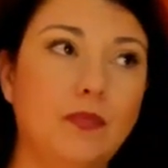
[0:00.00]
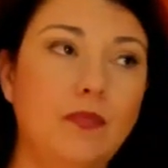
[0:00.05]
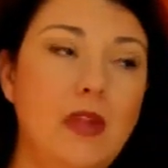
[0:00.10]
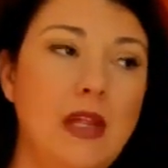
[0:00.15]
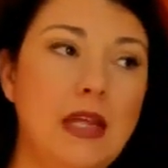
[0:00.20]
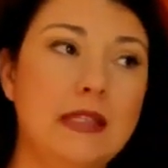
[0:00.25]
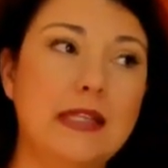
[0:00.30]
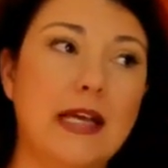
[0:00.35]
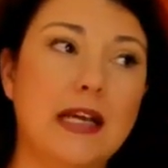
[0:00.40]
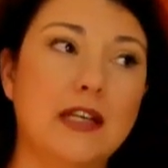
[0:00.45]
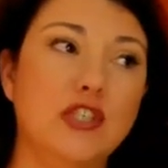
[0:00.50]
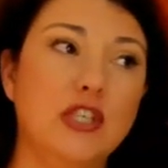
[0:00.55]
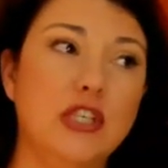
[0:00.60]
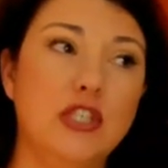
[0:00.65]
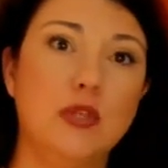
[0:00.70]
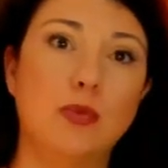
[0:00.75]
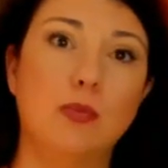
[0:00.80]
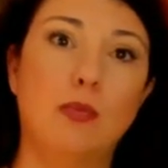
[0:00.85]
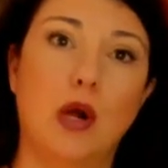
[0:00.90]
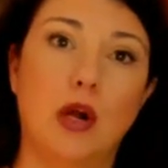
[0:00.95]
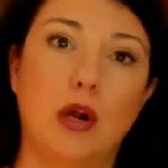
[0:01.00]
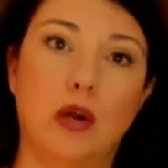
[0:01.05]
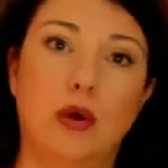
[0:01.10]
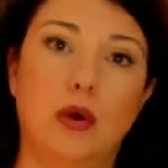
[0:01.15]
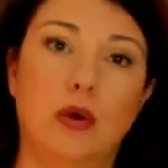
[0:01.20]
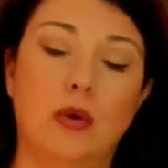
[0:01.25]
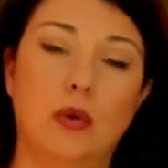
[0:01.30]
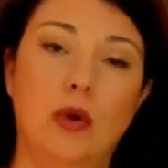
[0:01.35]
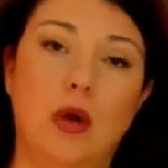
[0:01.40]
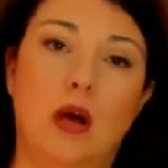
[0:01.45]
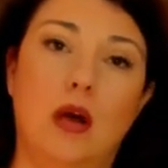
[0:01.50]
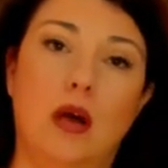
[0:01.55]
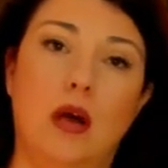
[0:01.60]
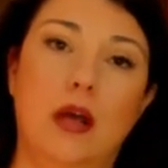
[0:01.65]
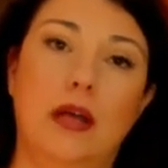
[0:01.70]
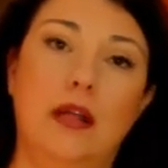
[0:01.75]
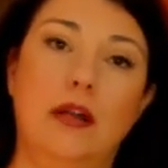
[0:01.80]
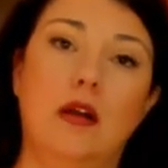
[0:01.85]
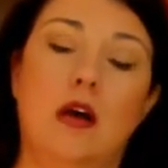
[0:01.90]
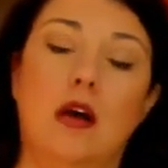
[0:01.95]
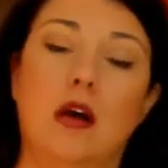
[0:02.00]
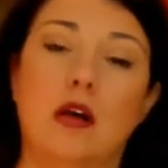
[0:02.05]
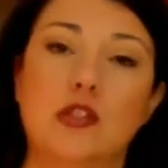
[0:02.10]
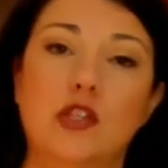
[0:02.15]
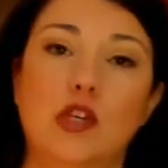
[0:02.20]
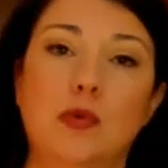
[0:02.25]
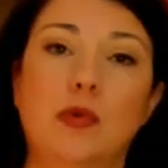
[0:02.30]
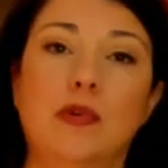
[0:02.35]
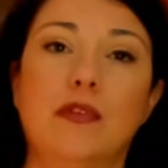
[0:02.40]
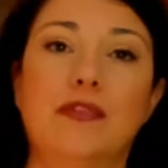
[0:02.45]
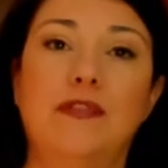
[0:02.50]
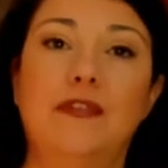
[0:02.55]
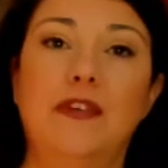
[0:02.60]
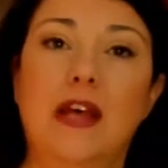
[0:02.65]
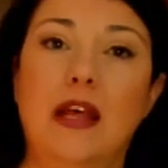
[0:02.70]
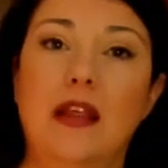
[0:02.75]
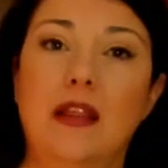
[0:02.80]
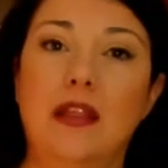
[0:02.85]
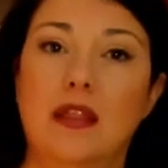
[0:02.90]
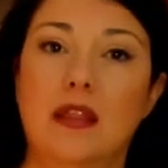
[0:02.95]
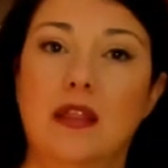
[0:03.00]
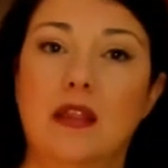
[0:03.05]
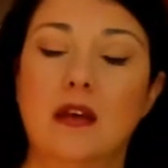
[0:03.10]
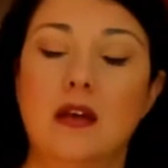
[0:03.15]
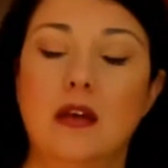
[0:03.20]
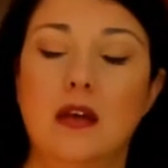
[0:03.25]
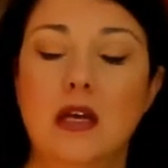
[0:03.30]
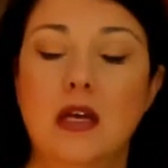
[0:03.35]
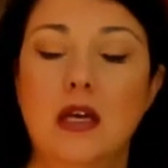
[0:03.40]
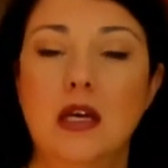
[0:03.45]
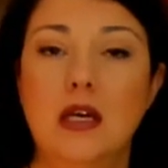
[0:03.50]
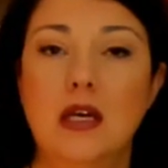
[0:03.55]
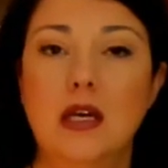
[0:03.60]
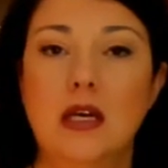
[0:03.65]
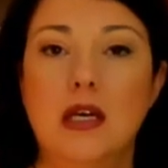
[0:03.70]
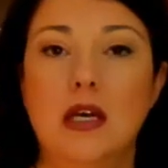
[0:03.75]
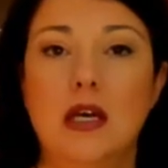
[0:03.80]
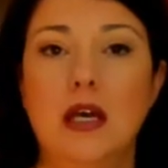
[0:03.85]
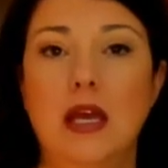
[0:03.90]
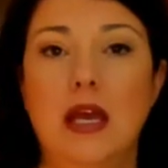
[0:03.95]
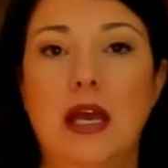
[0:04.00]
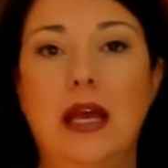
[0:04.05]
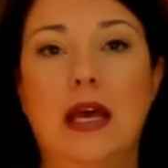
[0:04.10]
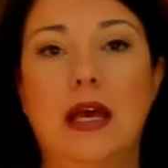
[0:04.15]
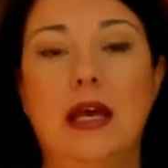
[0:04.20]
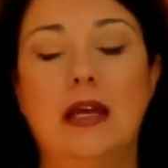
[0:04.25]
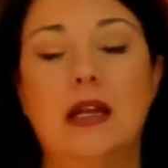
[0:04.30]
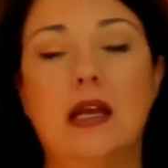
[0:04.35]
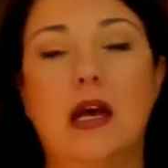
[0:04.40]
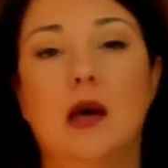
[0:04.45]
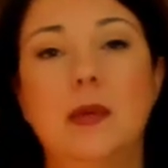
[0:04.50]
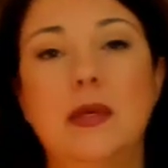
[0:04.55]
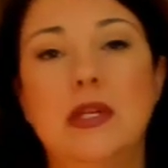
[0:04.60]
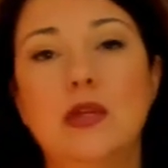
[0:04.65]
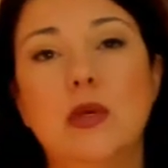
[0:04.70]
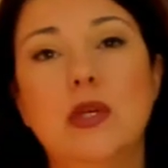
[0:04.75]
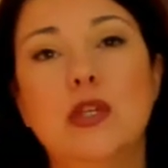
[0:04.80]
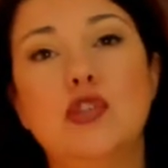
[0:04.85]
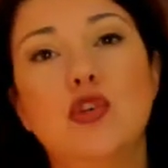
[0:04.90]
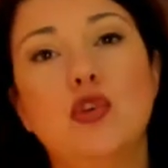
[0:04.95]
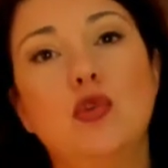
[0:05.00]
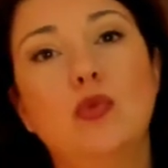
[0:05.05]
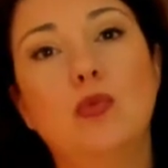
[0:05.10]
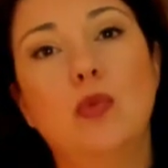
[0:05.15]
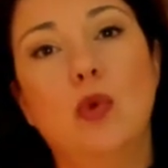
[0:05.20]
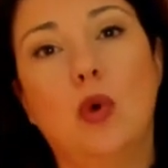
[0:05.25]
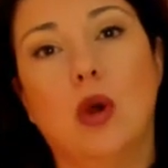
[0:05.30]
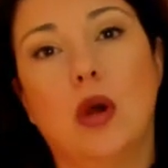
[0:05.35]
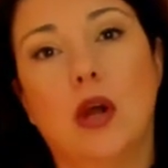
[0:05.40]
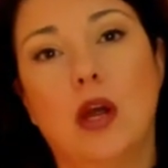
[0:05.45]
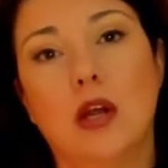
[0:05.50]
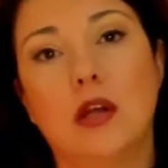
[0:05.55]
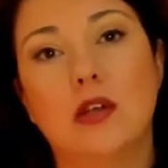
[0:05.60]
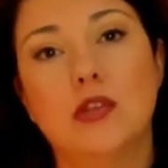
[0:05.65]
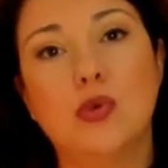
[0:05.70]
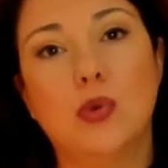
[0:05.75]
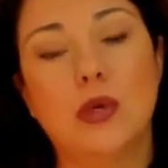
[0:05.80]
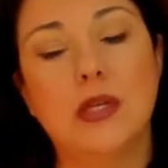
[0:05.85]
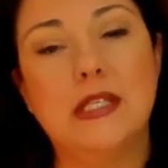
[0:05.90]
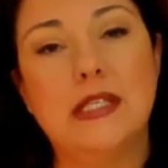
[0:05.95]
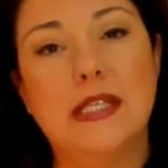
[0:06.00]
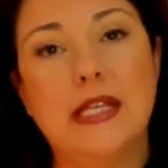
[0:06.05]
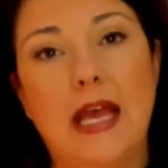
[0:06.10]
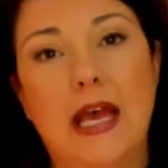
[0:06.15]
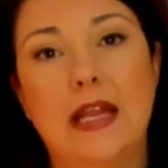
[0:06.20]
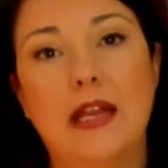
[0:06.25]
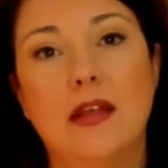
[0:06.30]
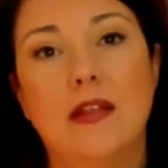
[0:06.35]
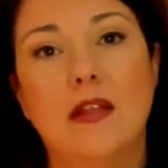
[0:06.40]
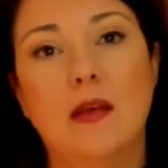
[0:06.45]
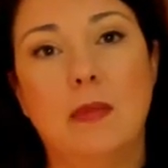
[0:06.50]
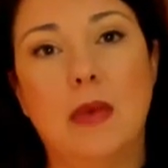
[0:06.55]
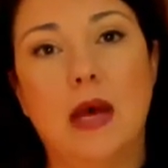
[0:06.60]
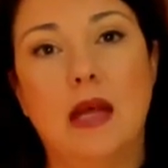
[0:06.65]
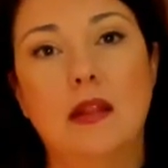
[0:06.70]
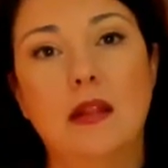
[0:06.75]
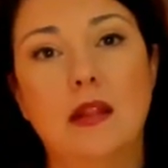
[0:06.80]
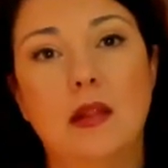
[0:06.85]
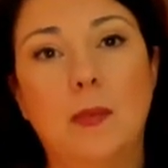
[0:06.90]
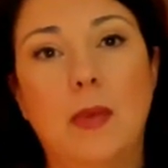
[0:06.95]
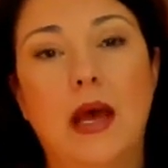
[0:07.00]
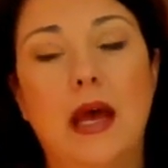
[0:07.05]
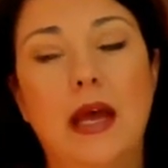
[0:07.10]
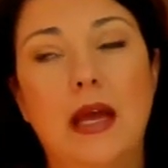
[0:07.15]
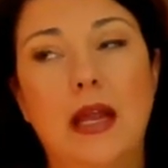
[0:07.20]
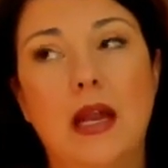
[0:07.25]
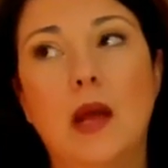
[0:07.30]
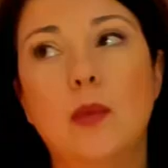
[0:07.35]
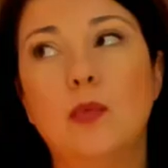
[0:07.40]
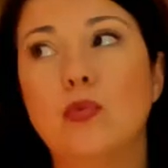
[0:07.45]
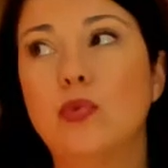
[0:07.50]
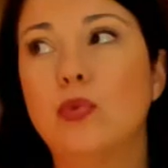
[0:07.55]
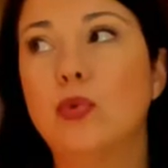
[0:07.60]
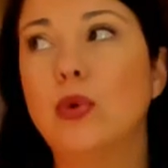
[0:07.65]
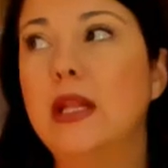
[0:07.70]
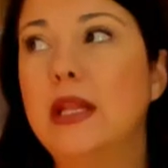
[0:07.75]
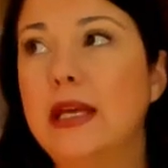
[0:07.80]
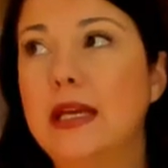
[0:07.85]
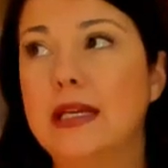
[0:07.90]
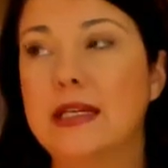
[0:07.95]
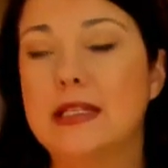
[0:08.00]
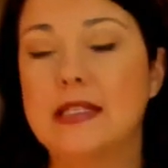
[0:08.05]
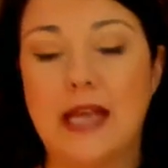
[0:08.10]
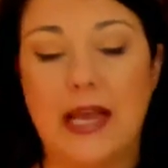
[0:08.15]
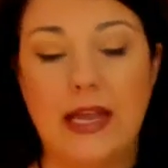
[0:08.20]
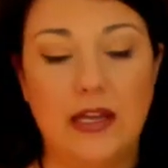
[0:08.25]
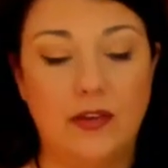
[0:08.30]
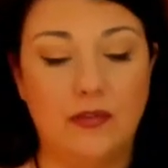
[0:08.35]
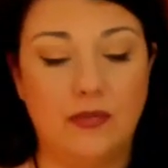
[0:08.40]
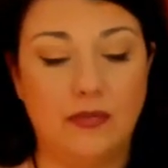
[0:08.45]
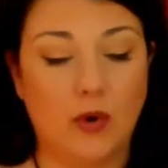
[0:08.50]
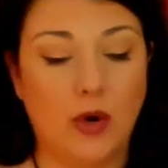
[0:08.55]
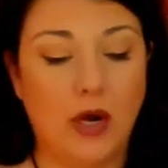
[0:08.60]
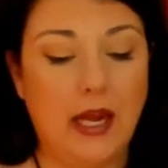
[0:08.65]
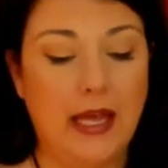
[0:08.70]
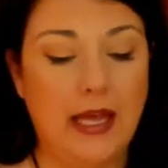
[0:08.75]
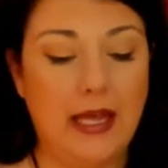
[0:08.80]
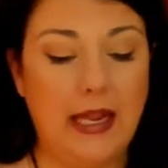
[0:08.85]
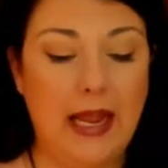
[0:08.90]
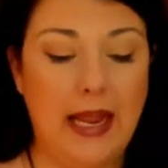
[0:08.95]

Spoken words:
It's actually tomorrow on October 5th. And I'll be doing two more towards the end of the month, but I'm really excited for it.